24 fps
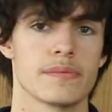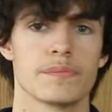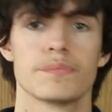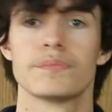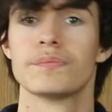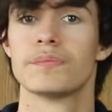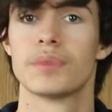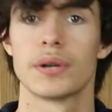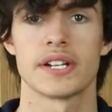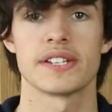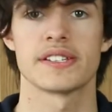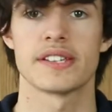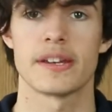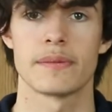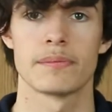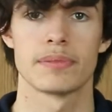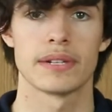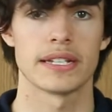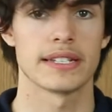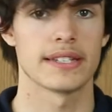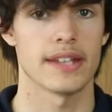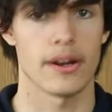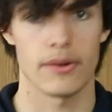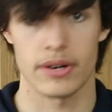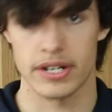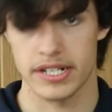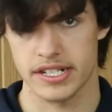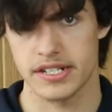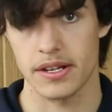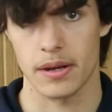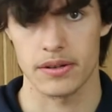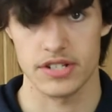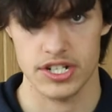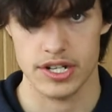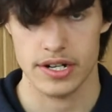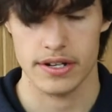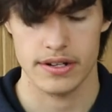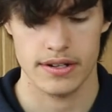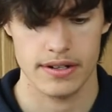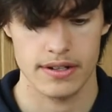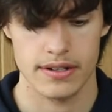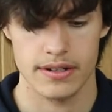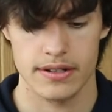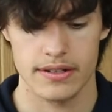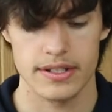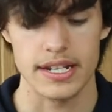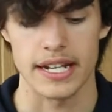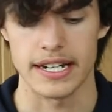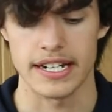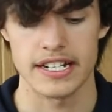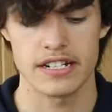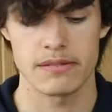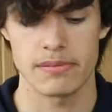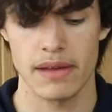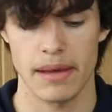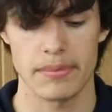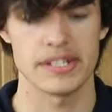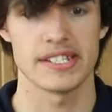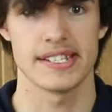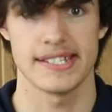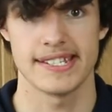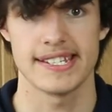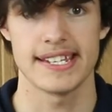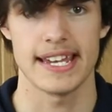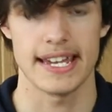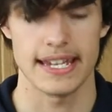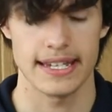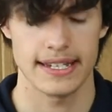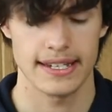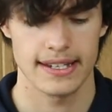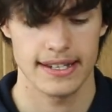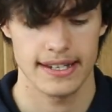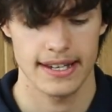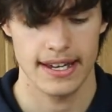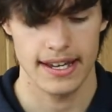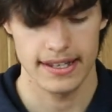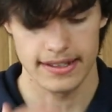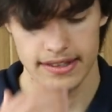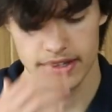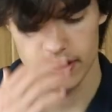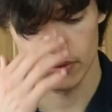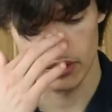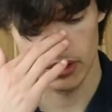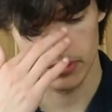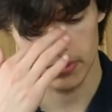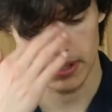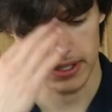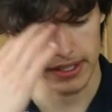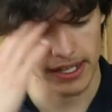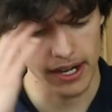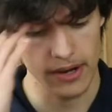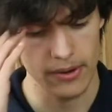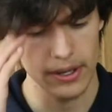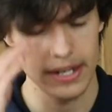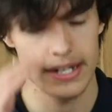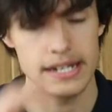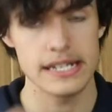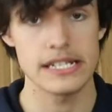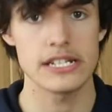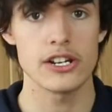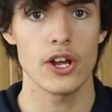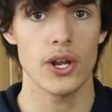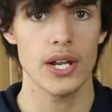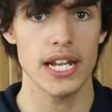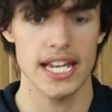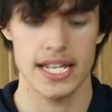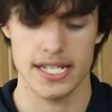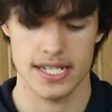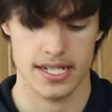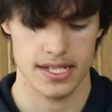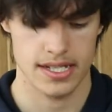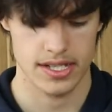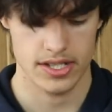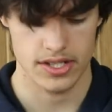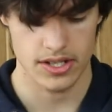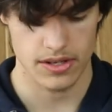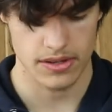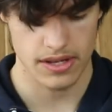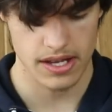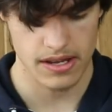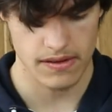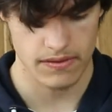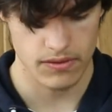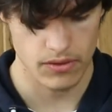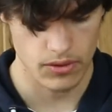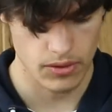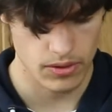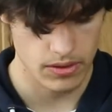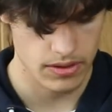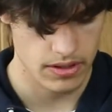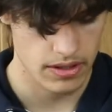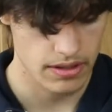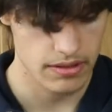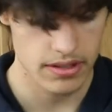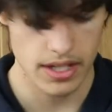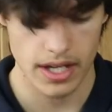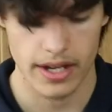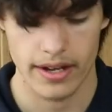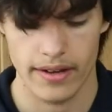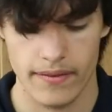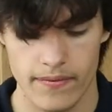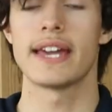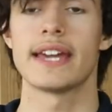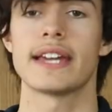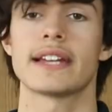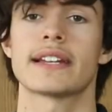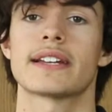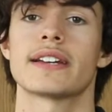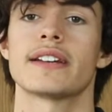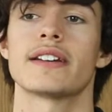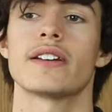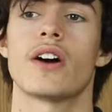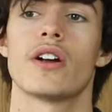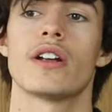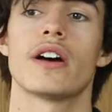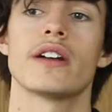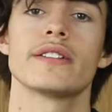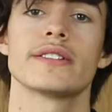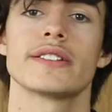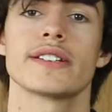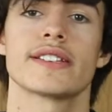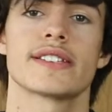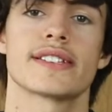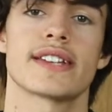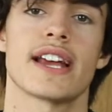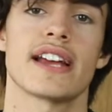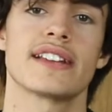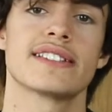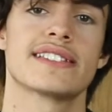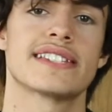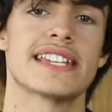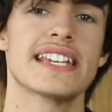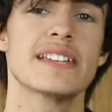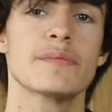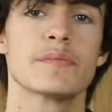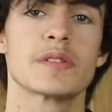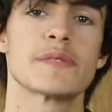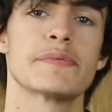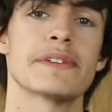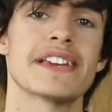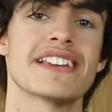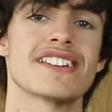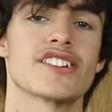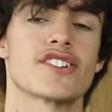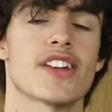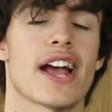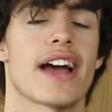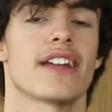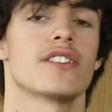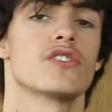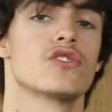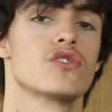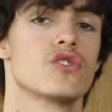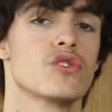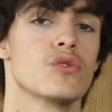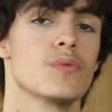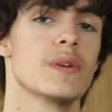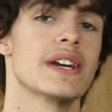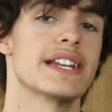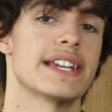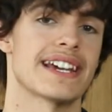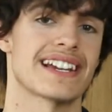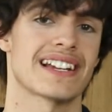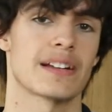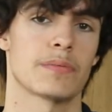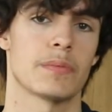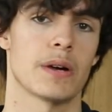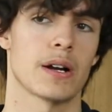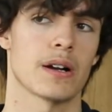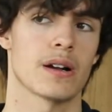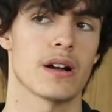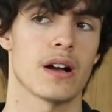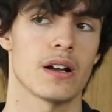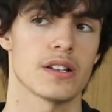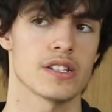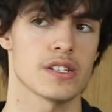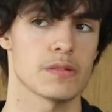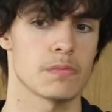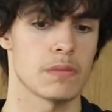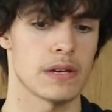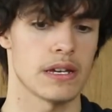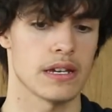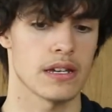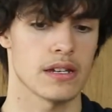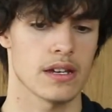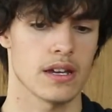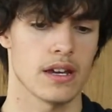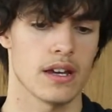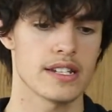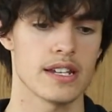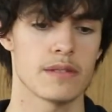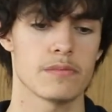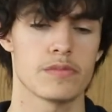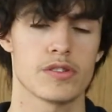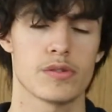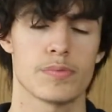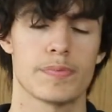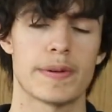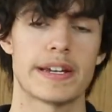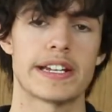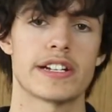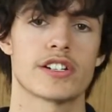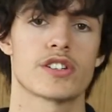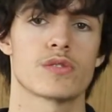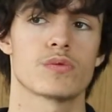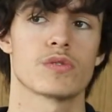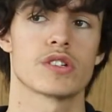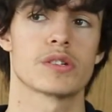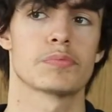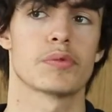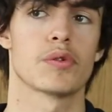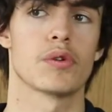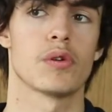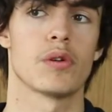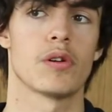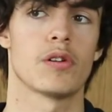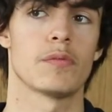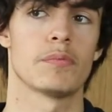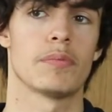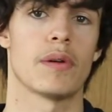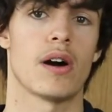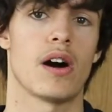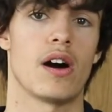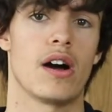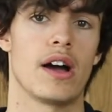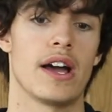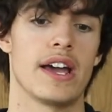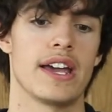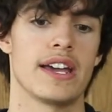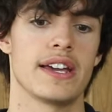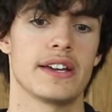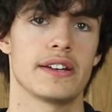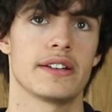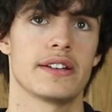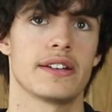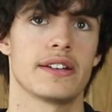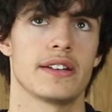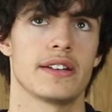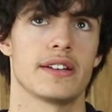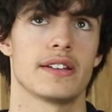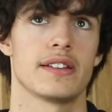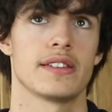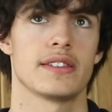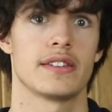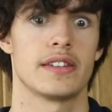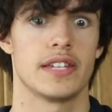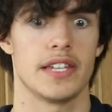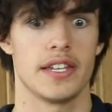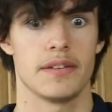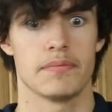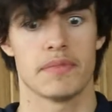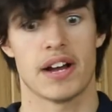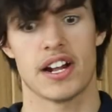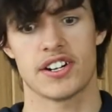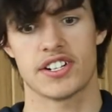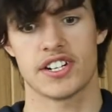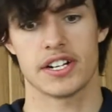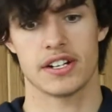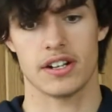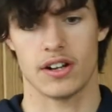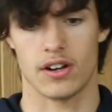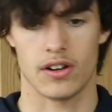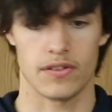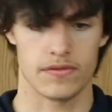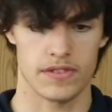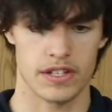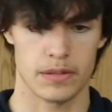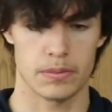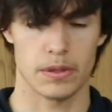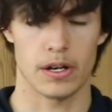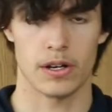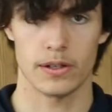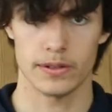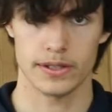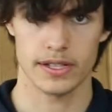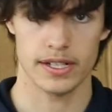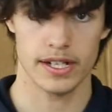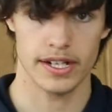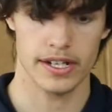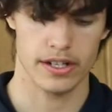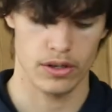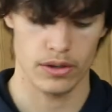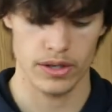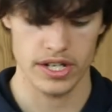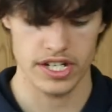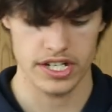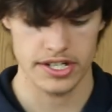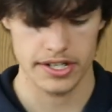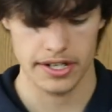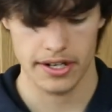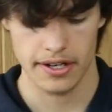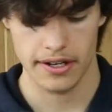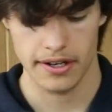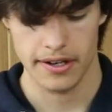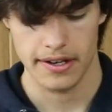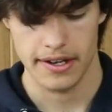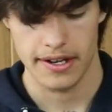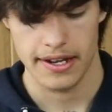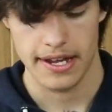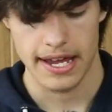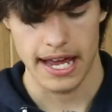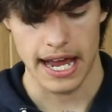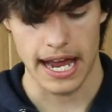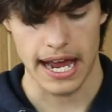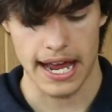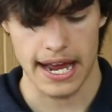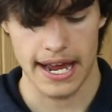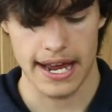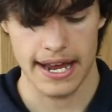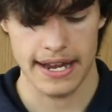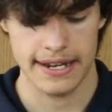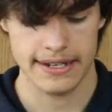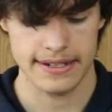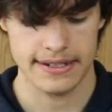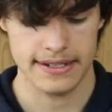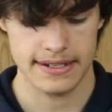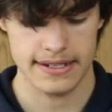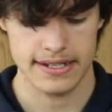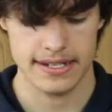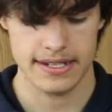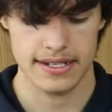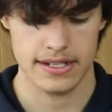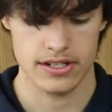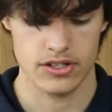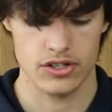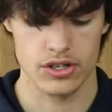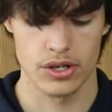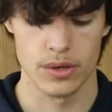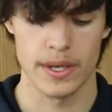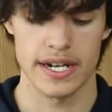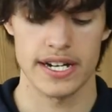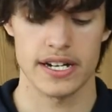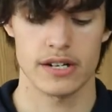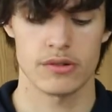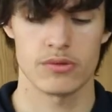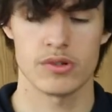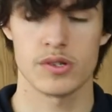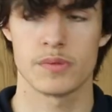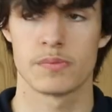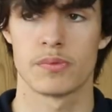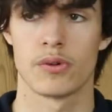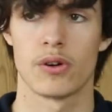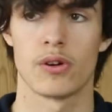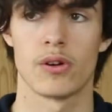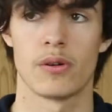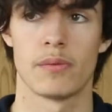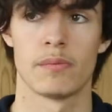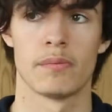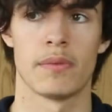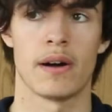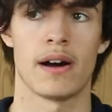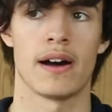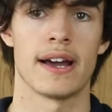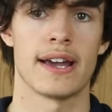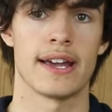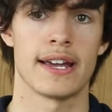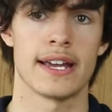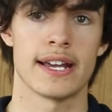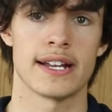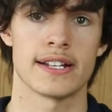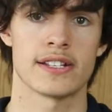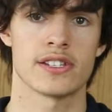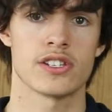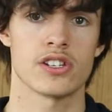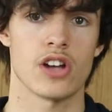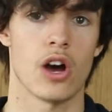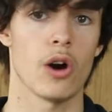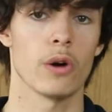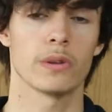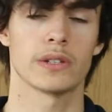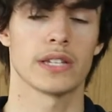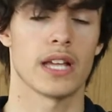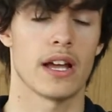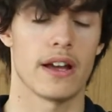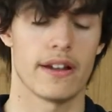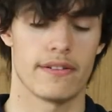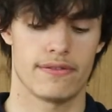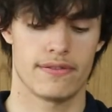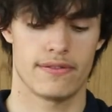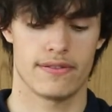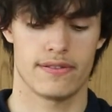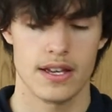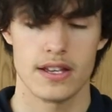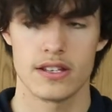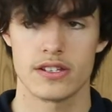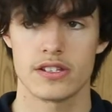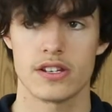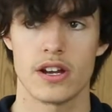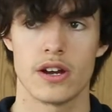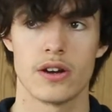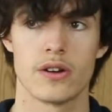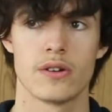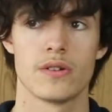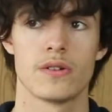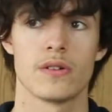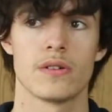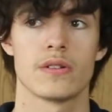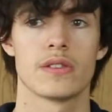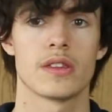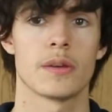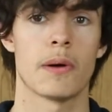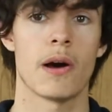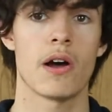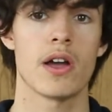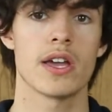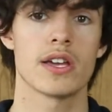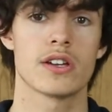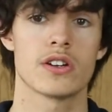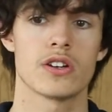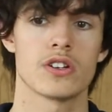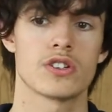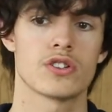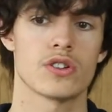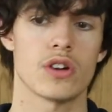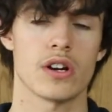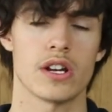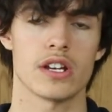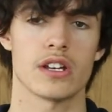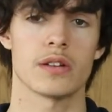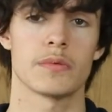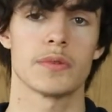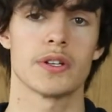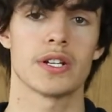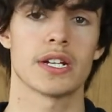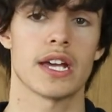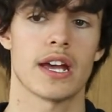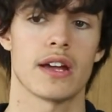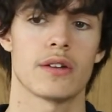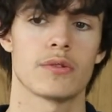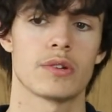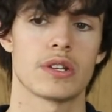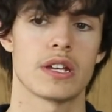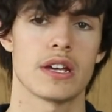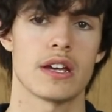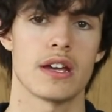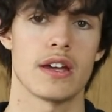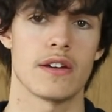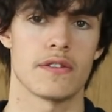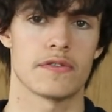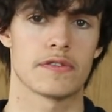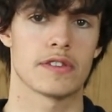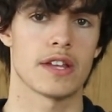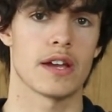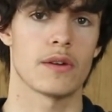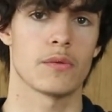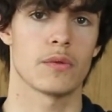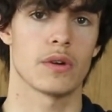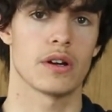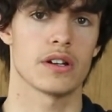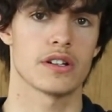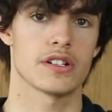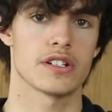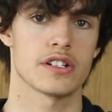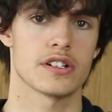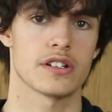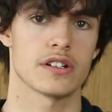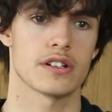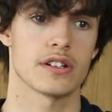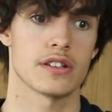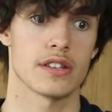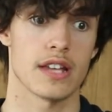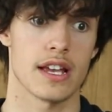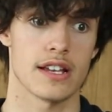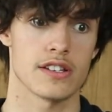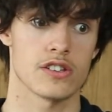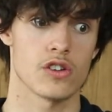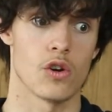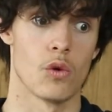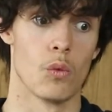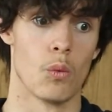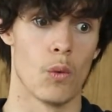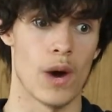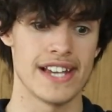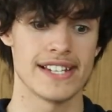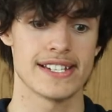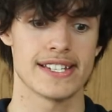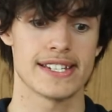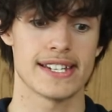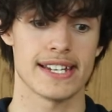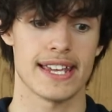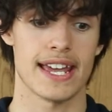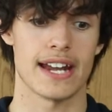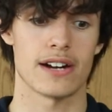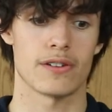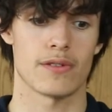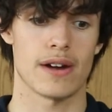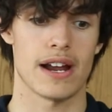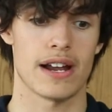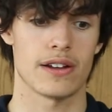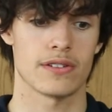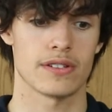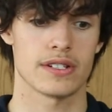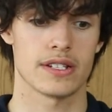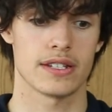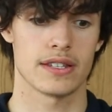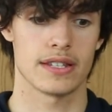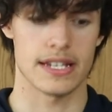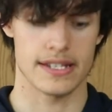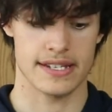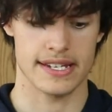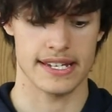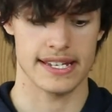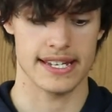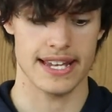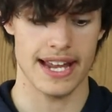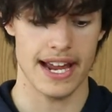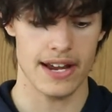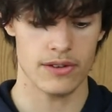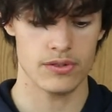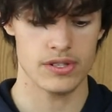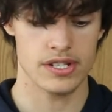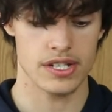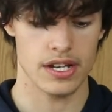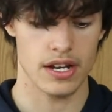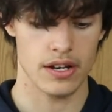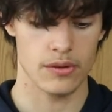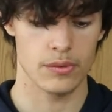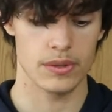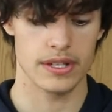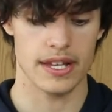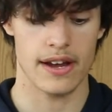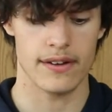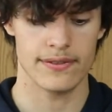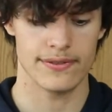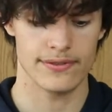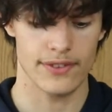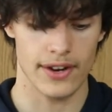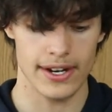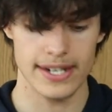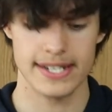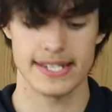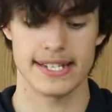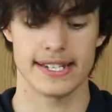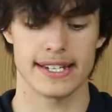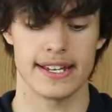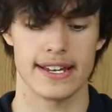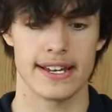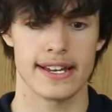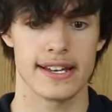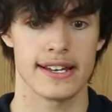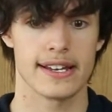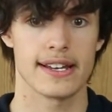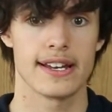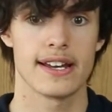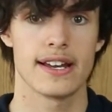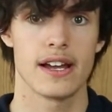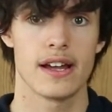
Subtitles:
put it simply, they're in a dungeon. They need to be able to see, and the room that they're in is not lit, so therefore, yeah. It can understand deep speech and druidic, but can't speak. Deep speech was brought by the magic of the beholder-like creature, and druidic was brought by its old life. So the party could try and communicate with it if they wish. There's ways to get around this encounter without fighting it.